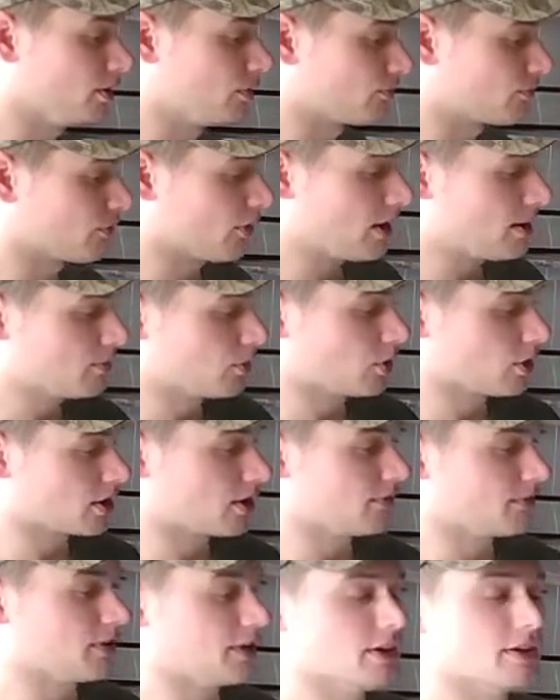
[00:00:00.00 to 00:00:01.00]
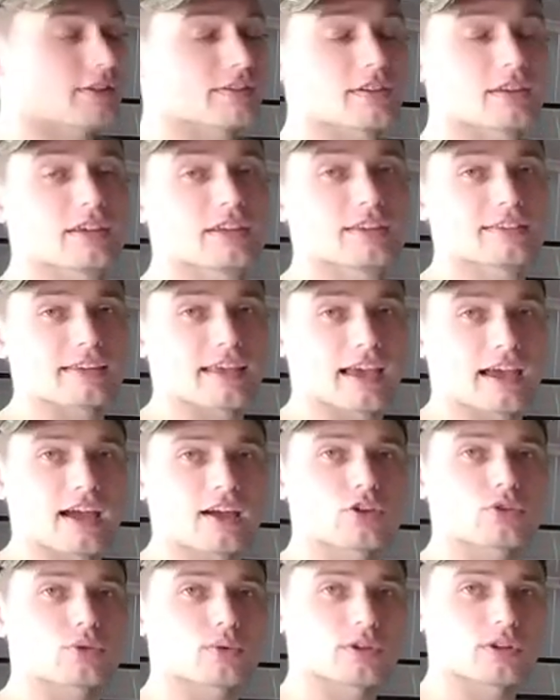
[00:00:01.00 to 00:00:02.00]
the framework of this is
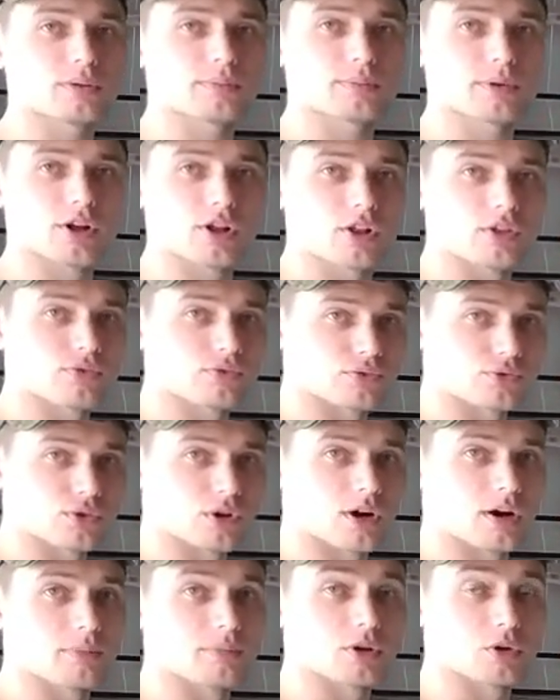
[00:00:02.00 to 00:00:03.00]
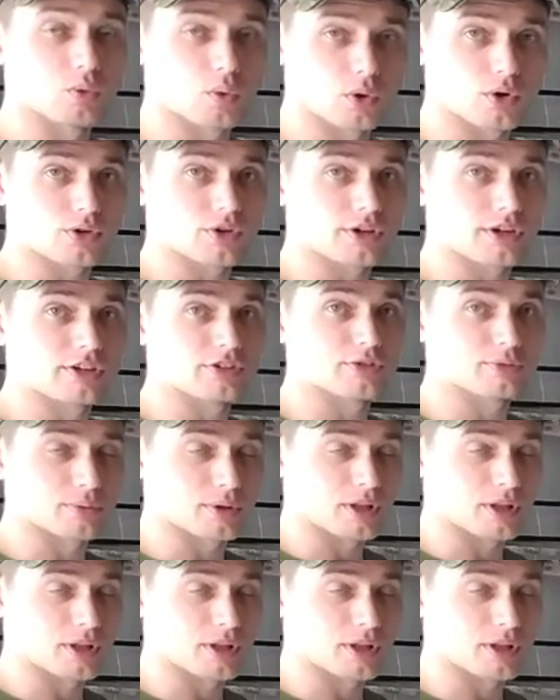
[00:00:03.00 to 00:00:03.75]
actually built from 1/4-inch